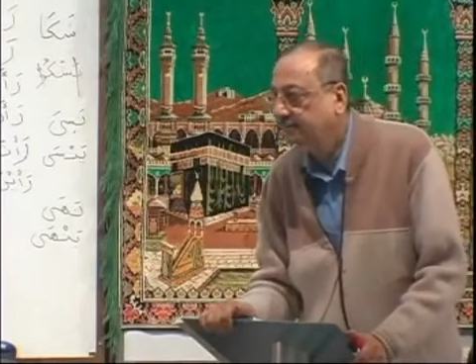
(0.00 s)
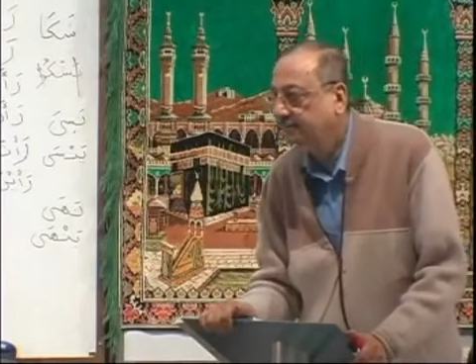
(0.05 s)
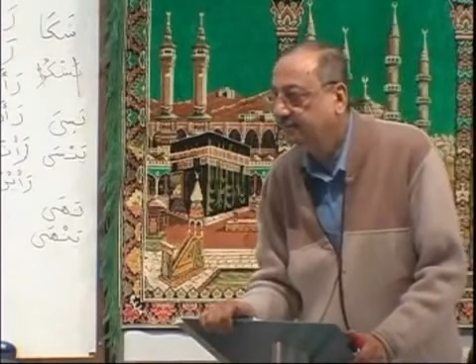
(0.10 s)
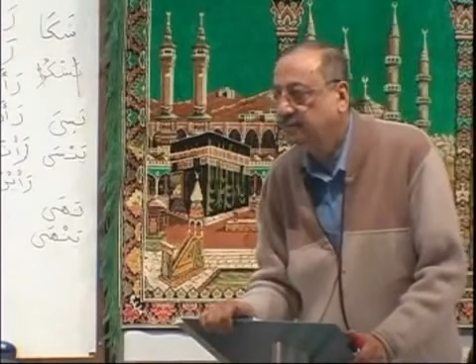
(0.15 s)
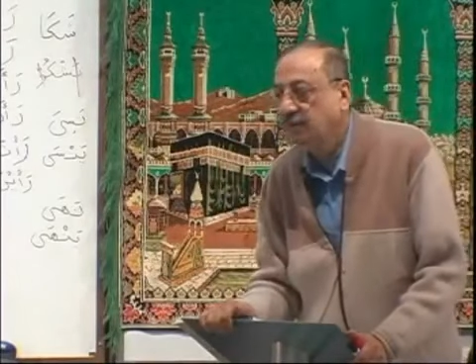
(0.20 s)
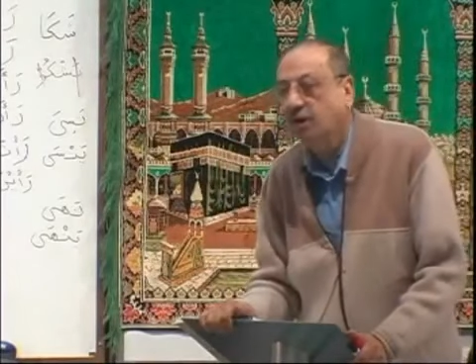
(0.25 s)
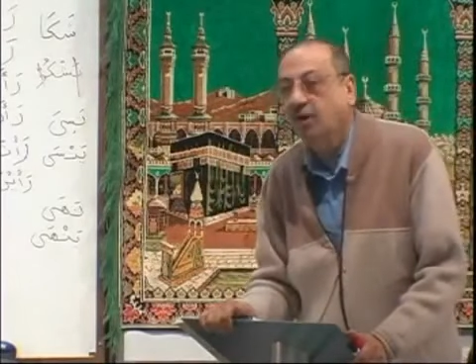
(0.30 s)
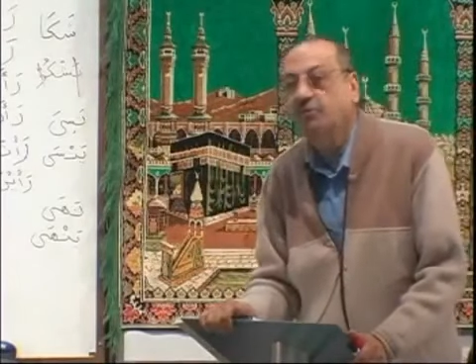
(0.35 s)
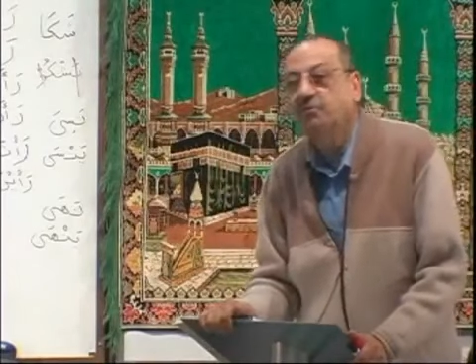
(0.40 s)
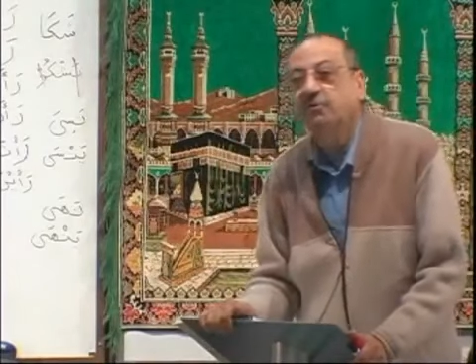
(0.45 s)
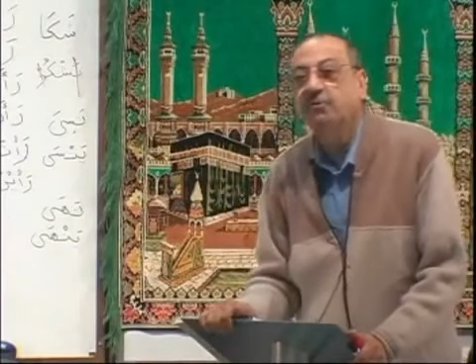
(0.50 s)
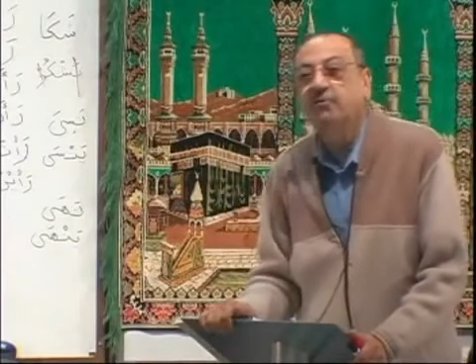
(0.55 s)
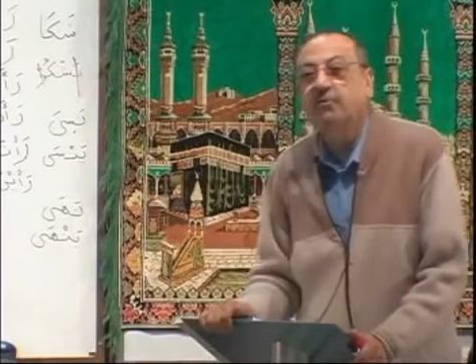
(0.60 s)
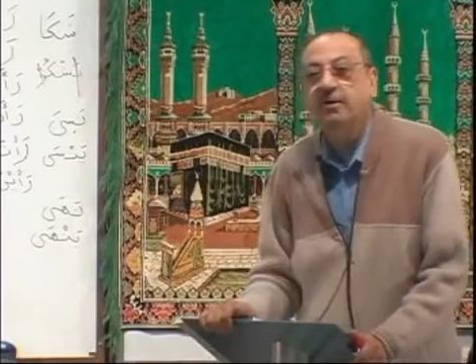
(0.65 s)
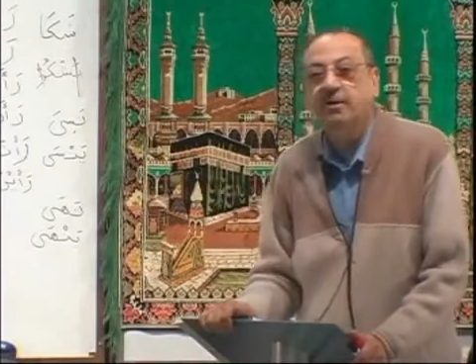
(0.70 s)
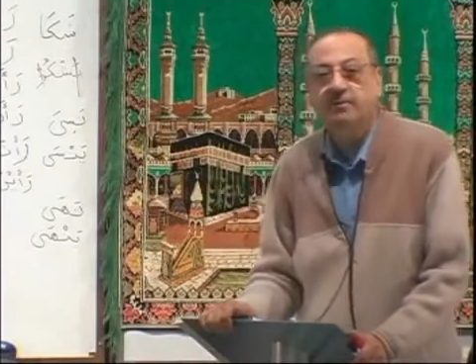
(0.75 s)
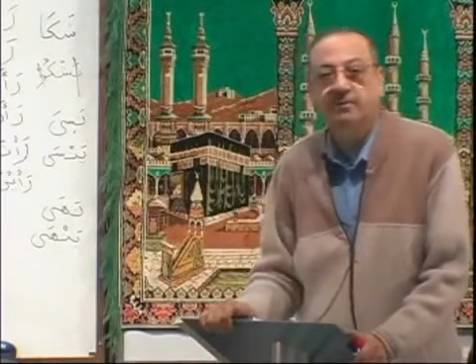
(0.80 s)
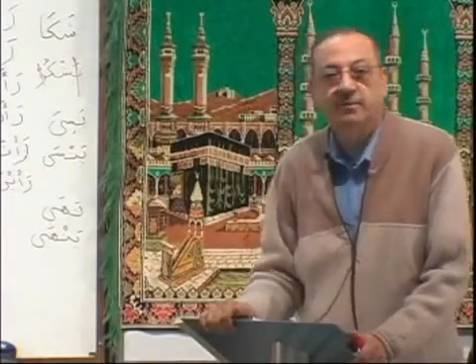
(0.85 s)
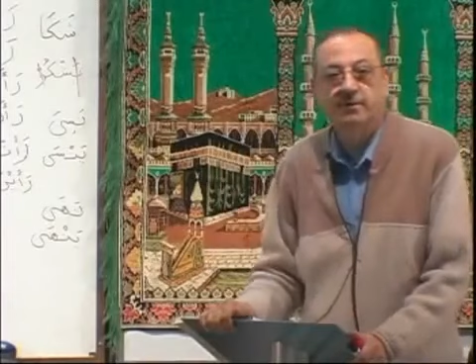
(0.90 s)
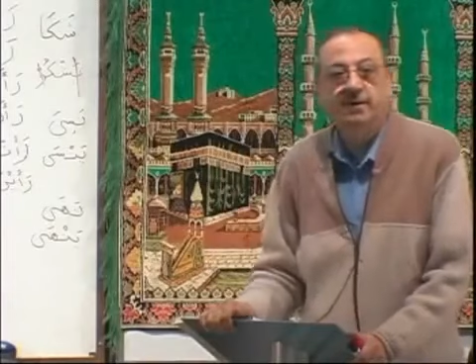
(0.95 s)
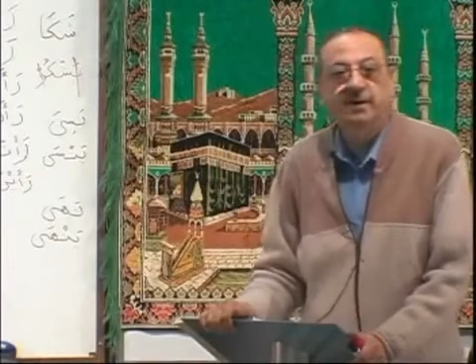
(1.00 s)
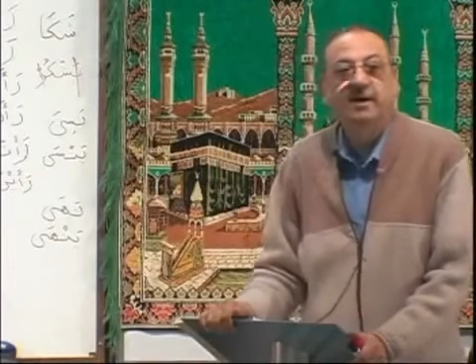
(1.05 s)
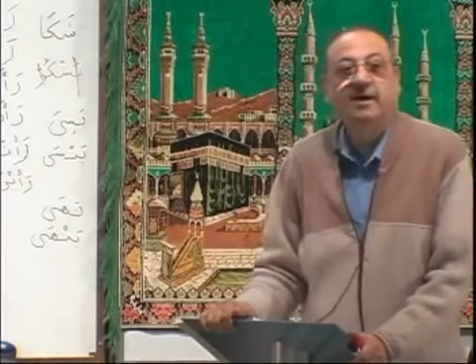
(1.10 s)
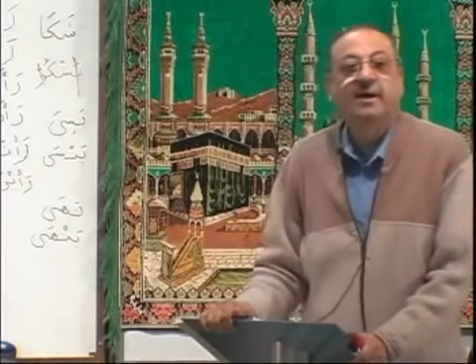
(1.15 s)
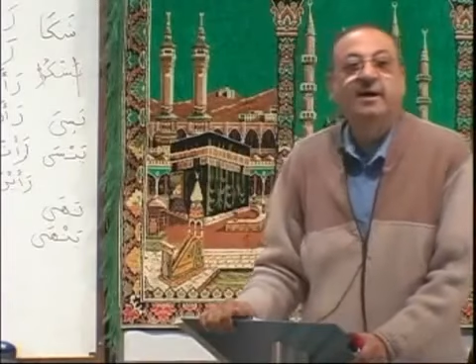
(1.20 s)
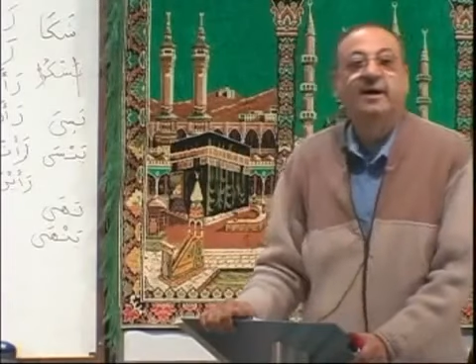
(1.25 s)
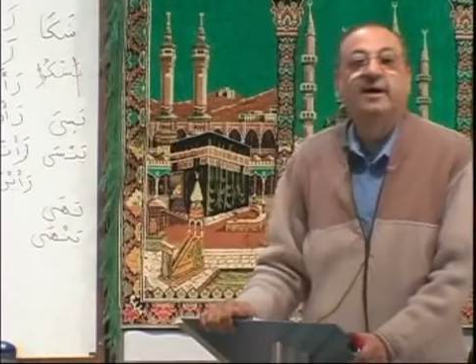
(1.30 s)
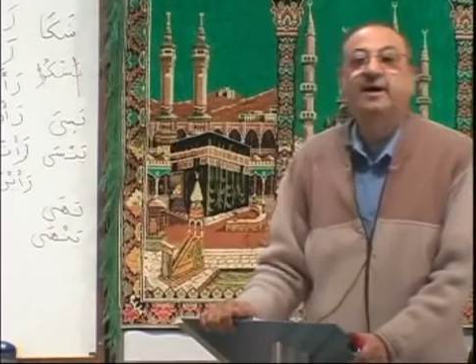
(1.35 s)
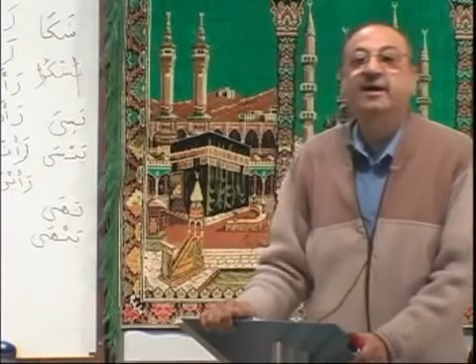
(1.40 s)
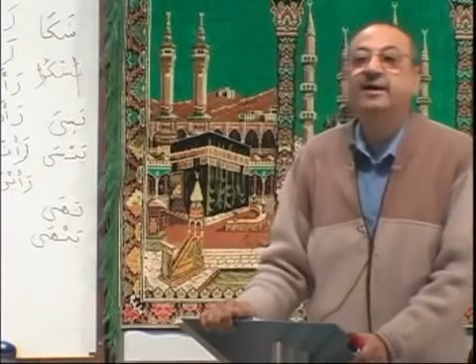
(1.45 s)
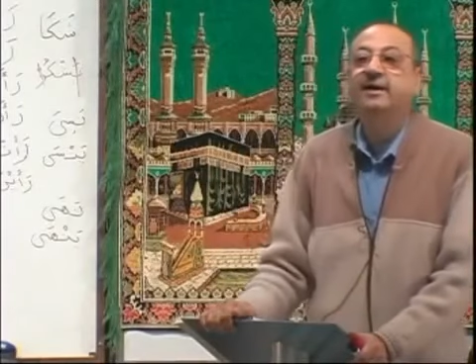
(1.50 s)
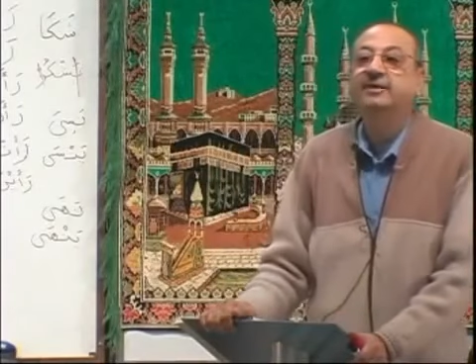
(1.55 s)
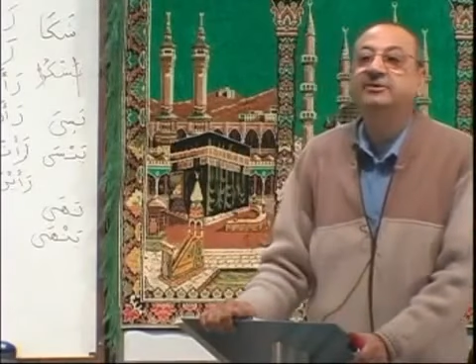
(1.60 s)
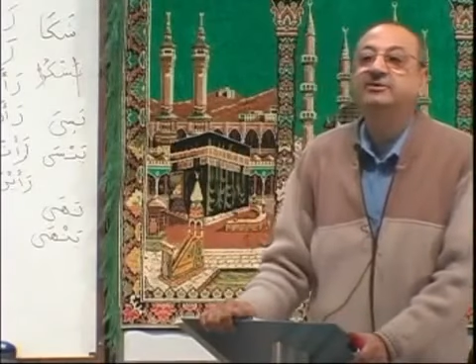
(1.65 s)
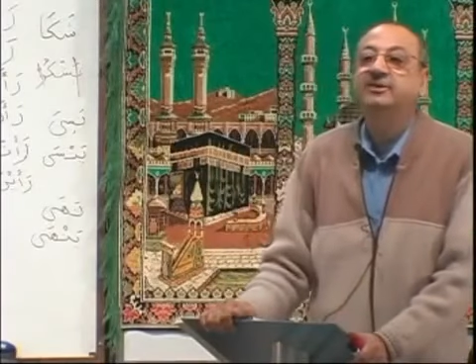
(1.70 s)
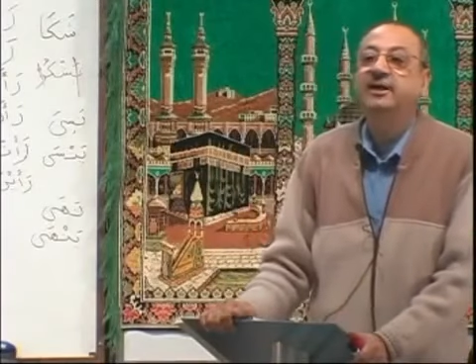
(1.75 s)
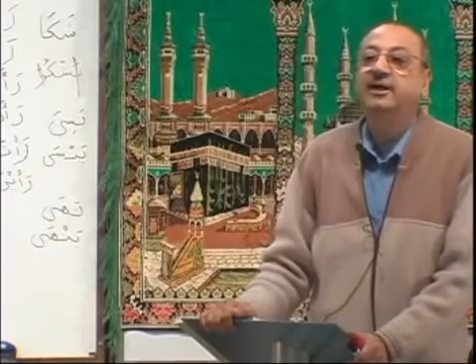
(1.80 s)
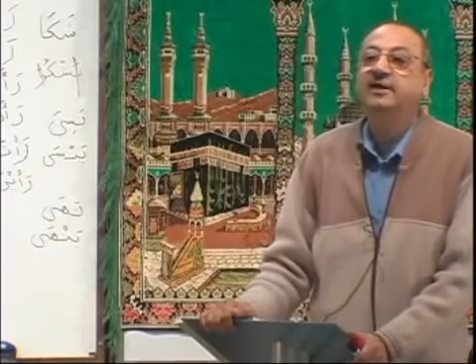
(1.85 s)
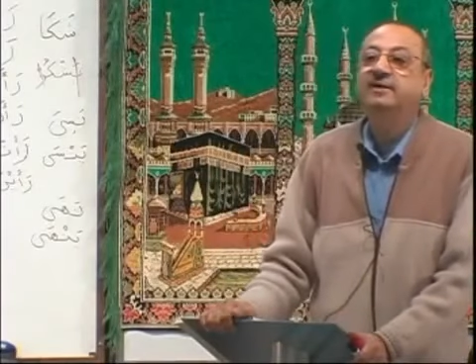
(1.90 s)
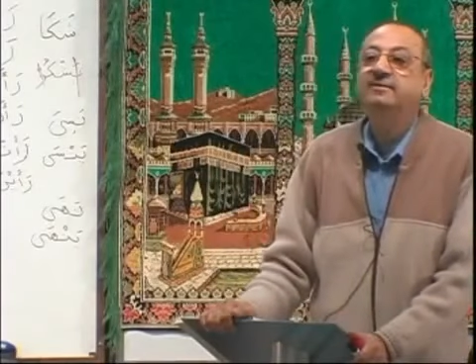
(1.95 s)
of a verb. Kharaja,